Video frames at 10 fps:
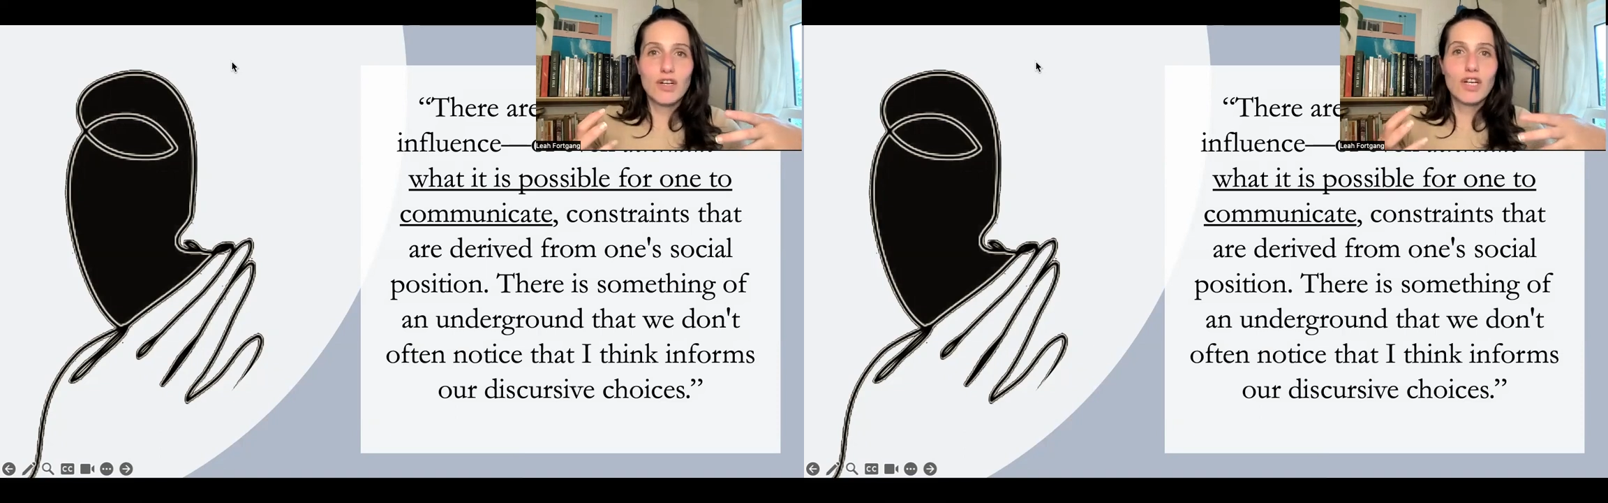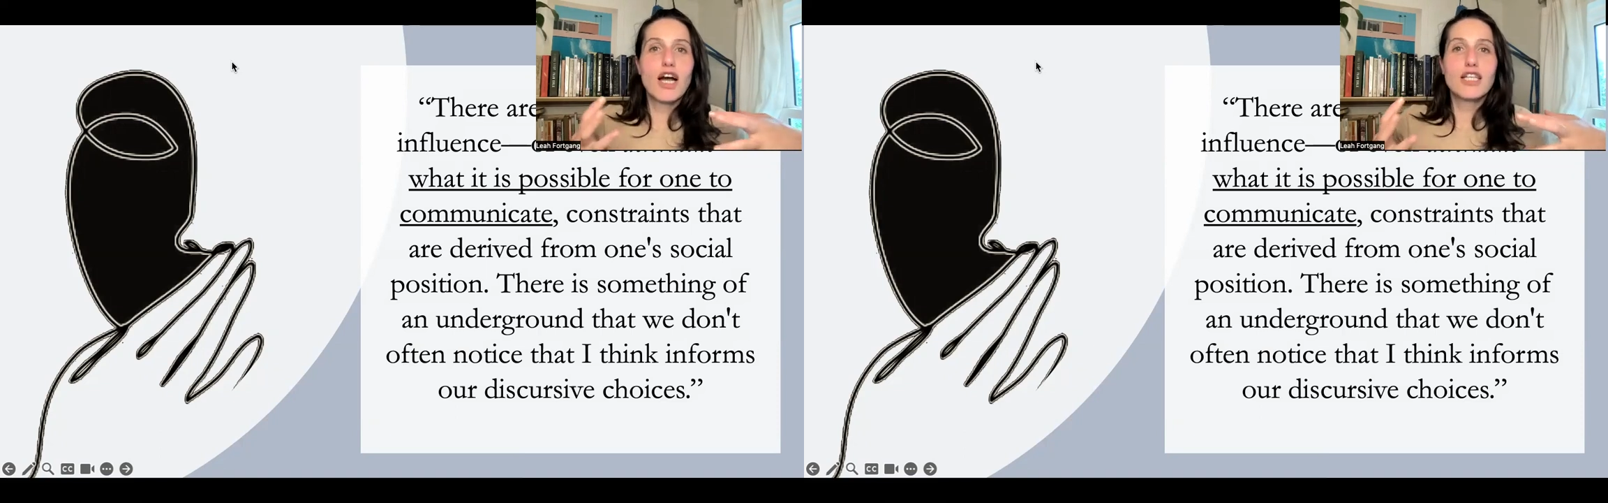
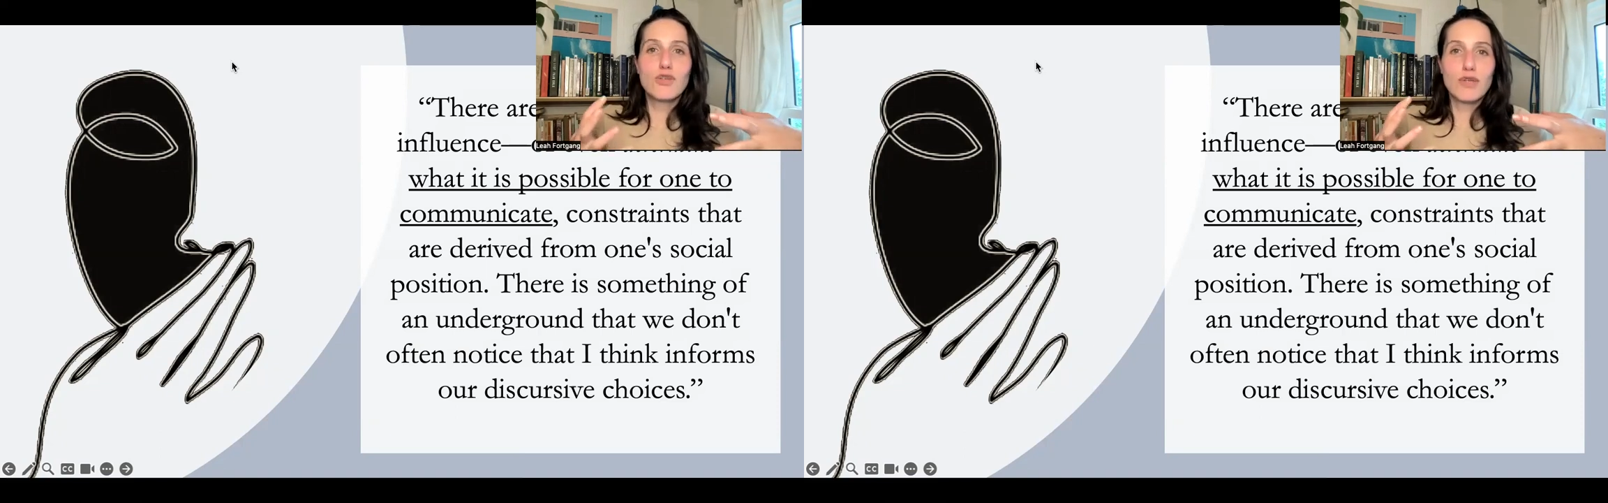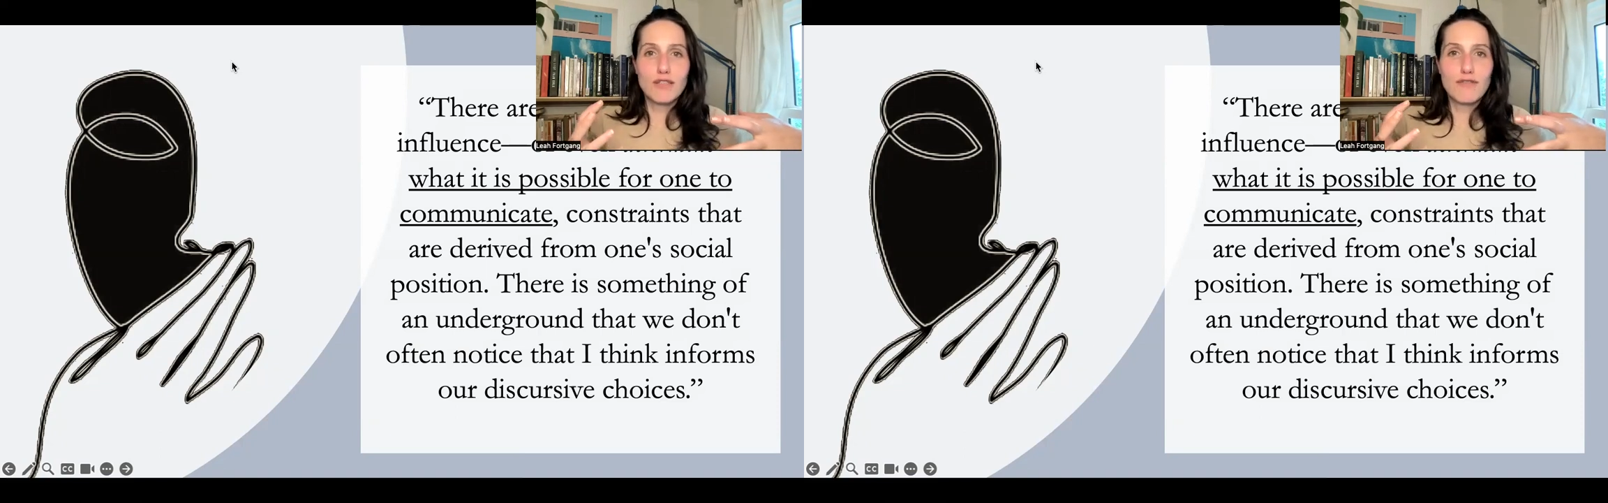or
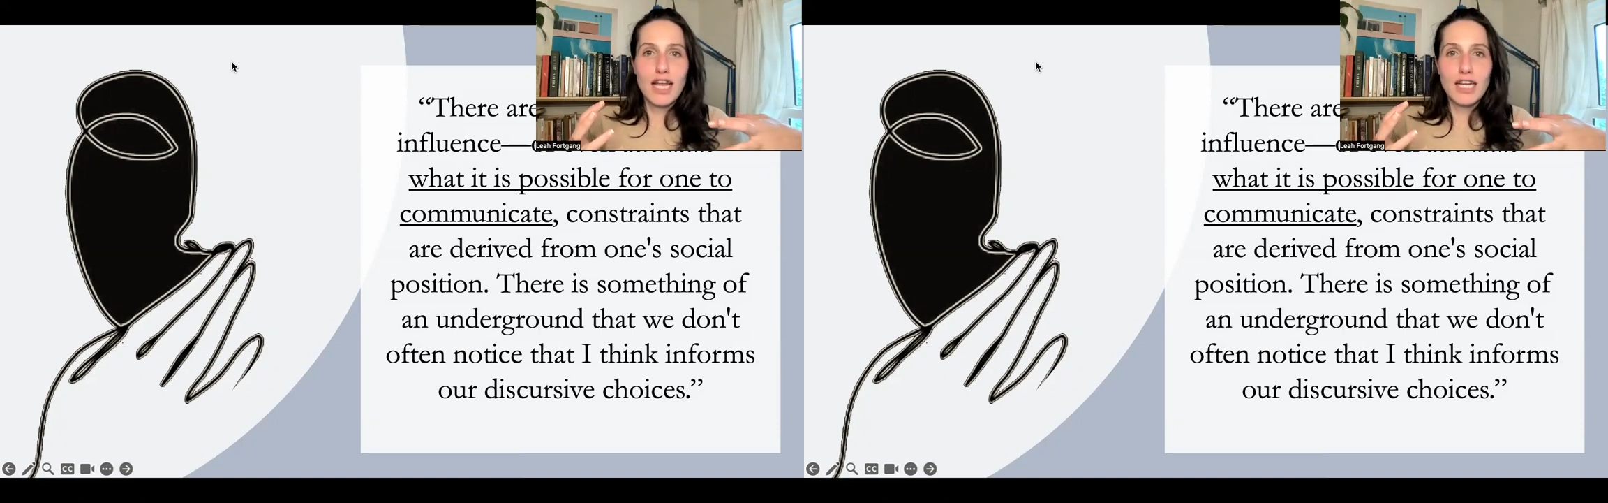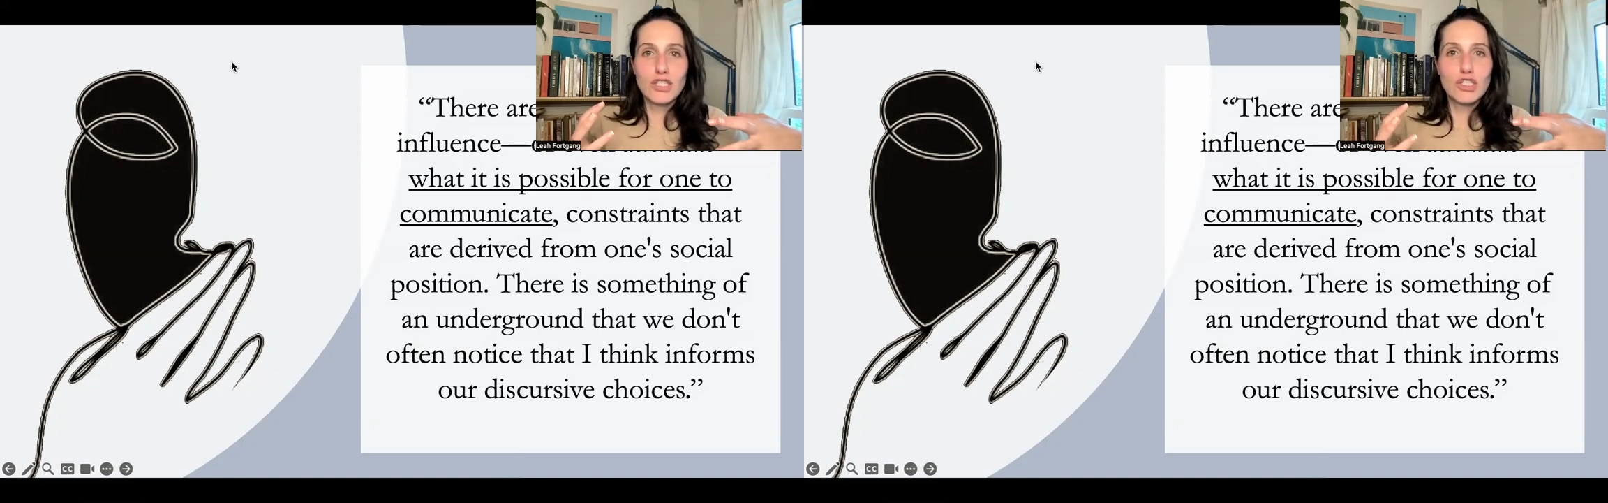consequence of
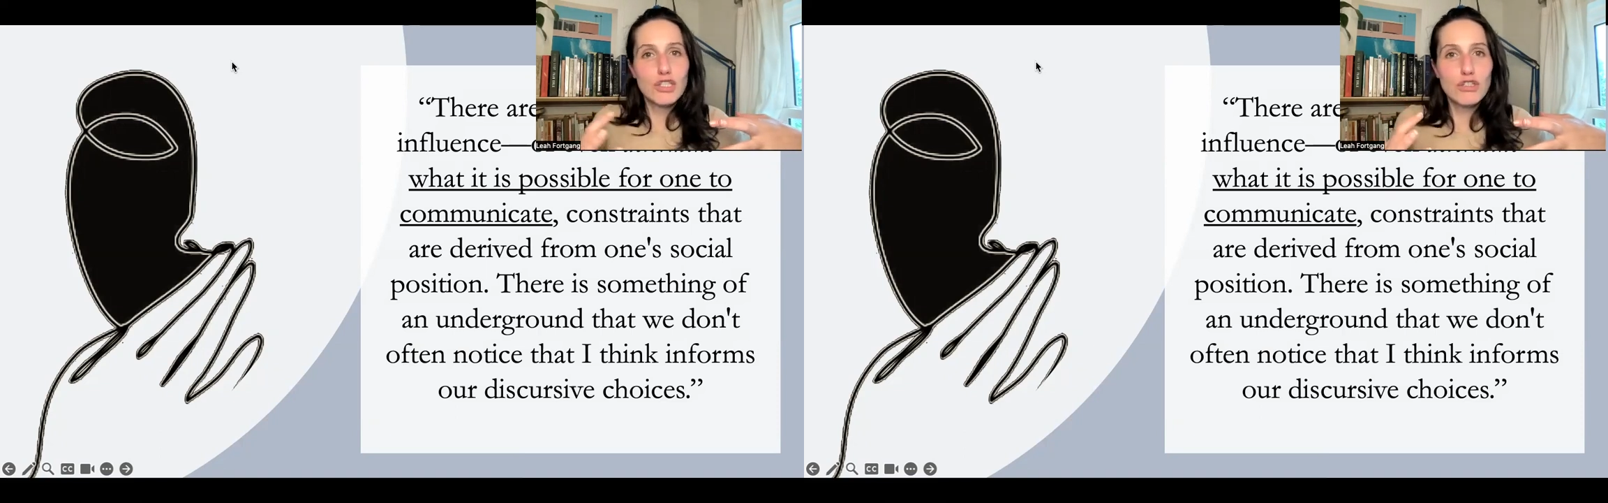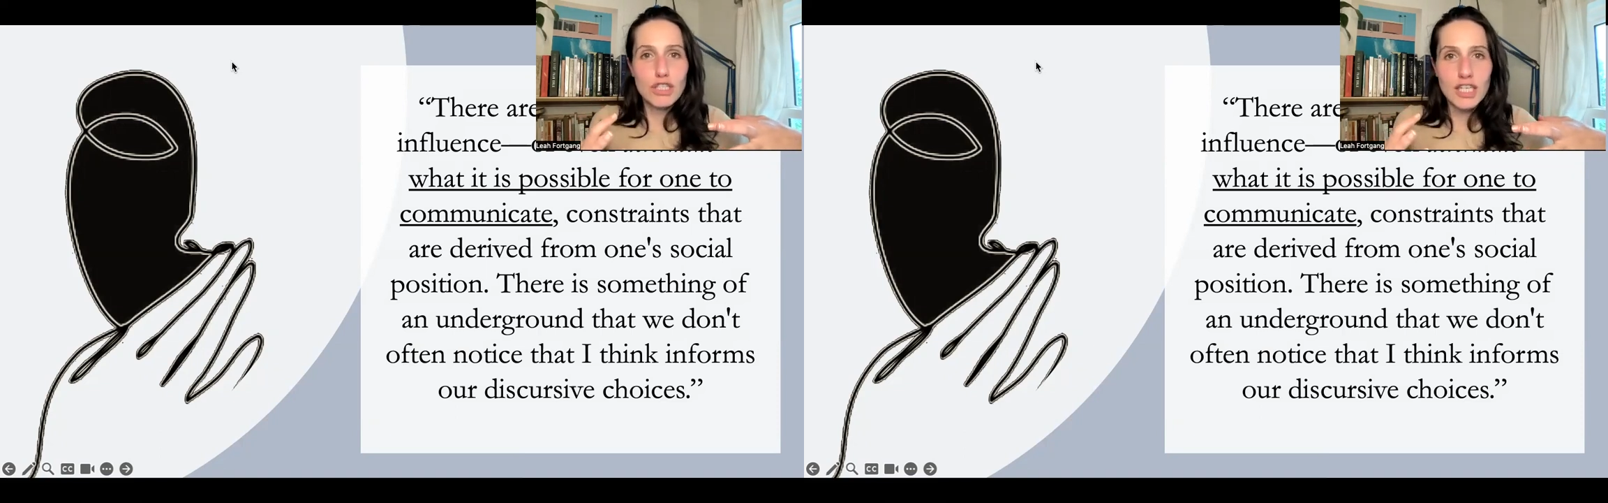that
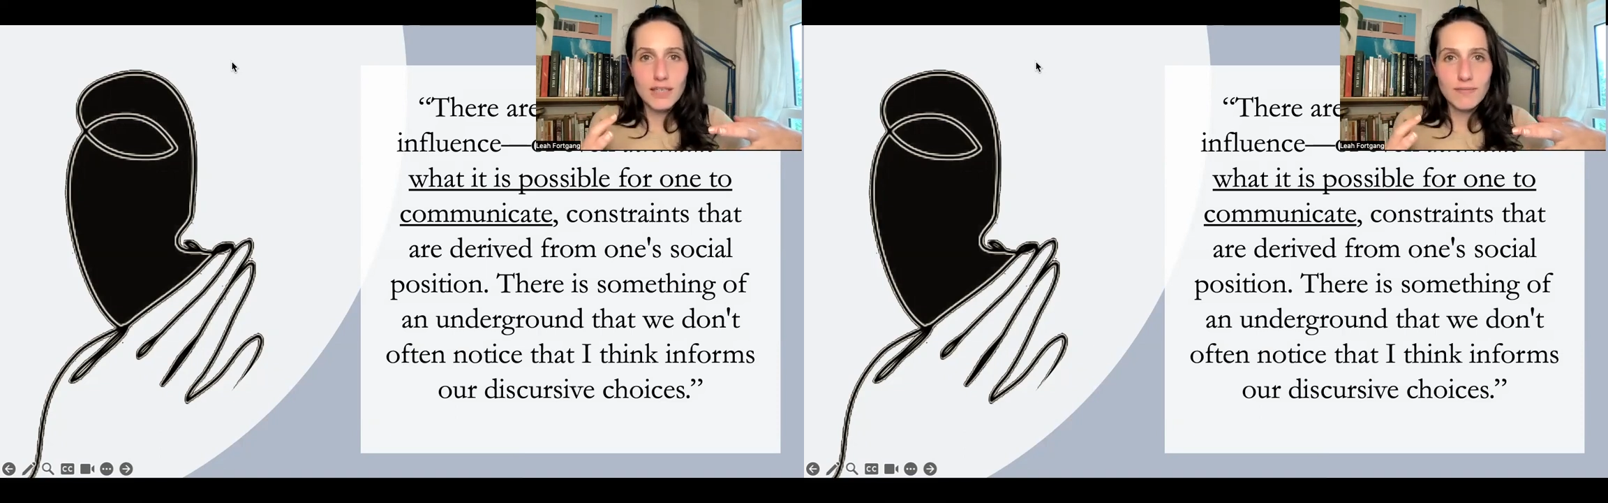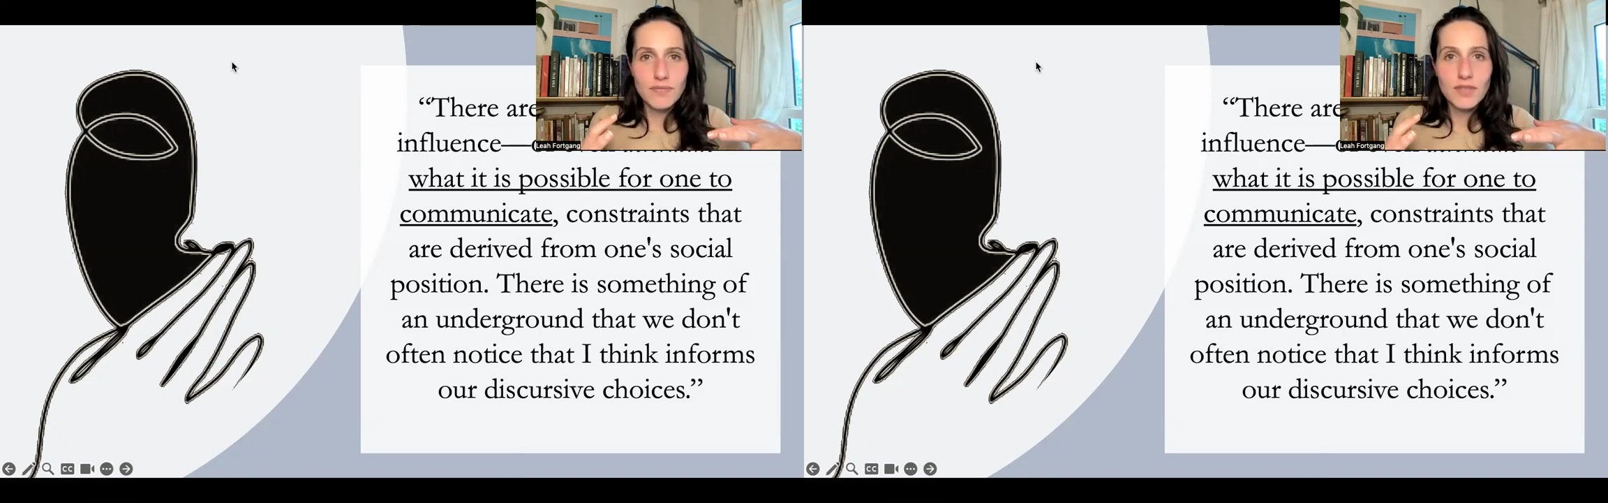
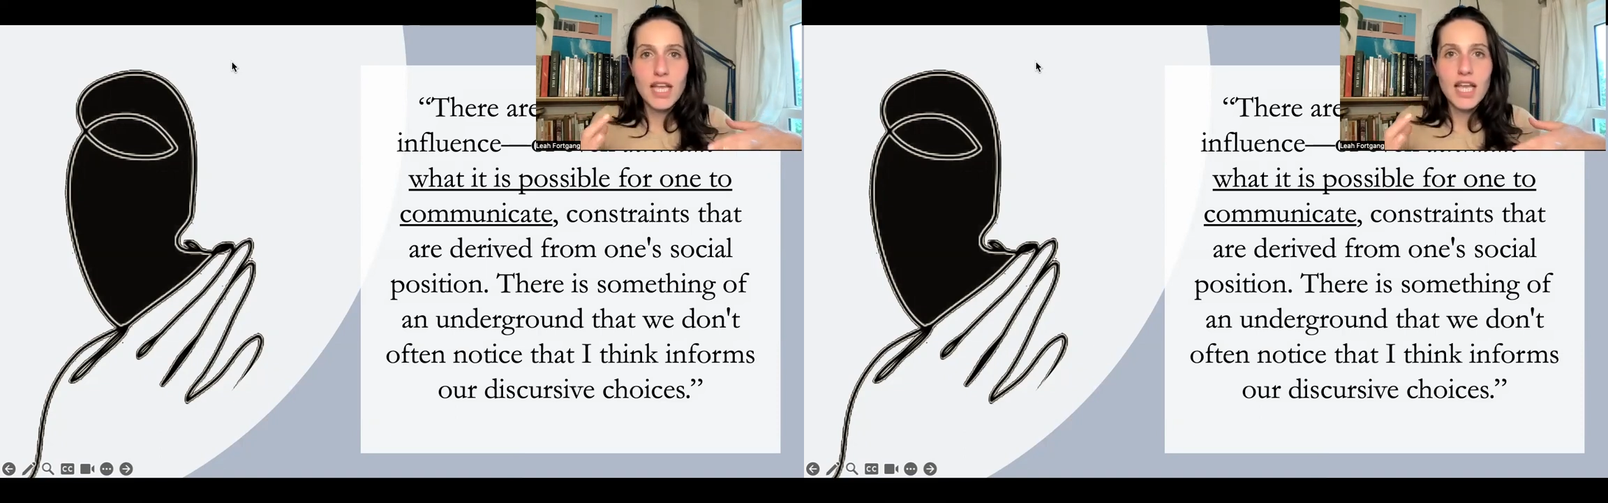exclusion